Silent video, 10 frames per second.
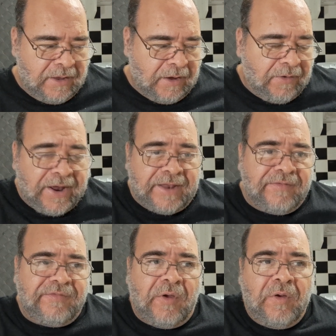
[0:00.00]
All right,
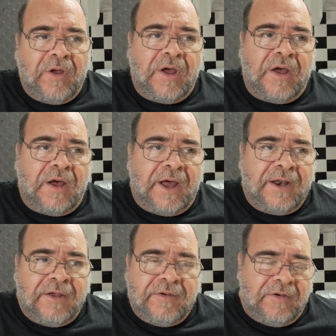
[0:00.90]
so I
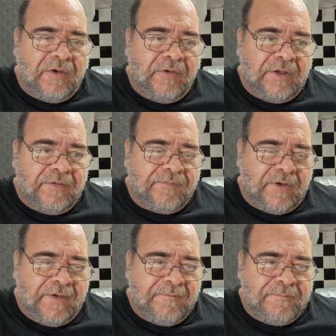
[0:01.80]
don't know if
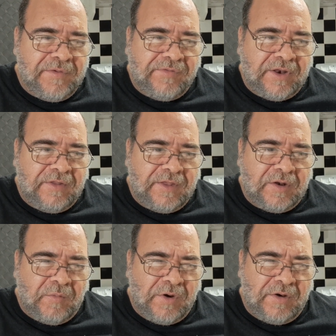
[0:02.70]
I've missed anything
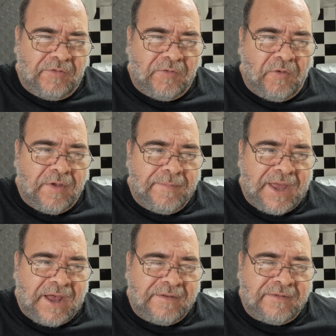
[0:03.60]
I wanted to talk
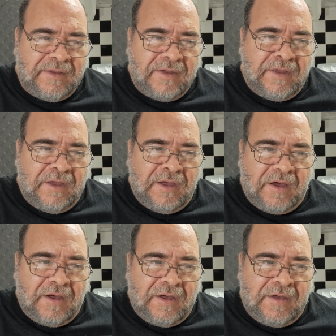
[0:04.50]
about.
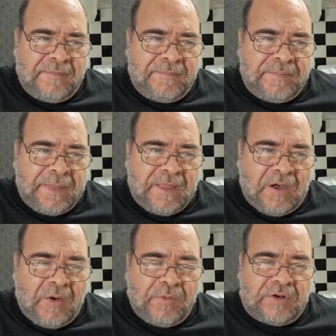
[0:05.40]
I
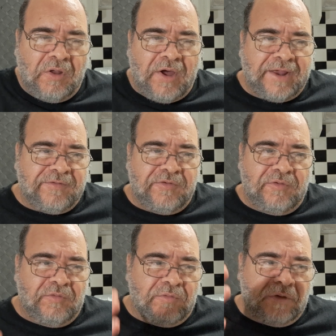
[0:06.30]
would like
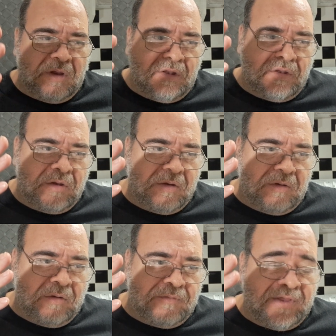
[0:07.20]
to
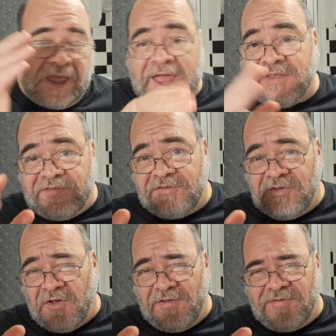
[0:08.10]
see,
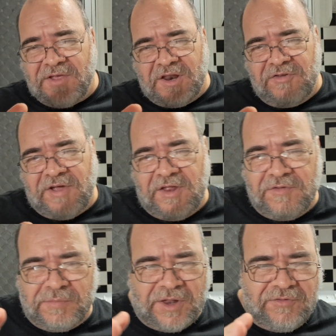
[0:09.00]
exercise is going to change
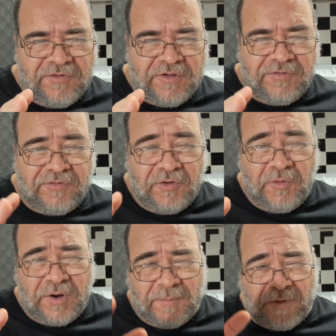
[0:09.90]
your blood sugars
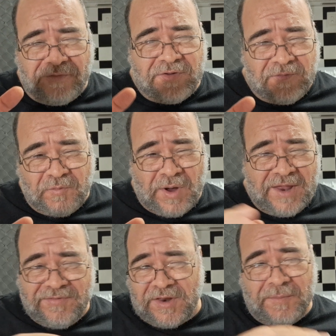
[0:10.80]
too in a positive way.
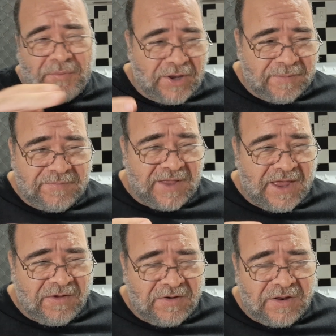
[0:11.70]
It's going to bring them
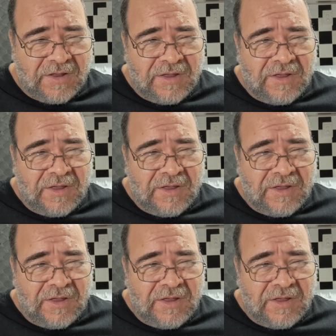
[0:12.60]
down.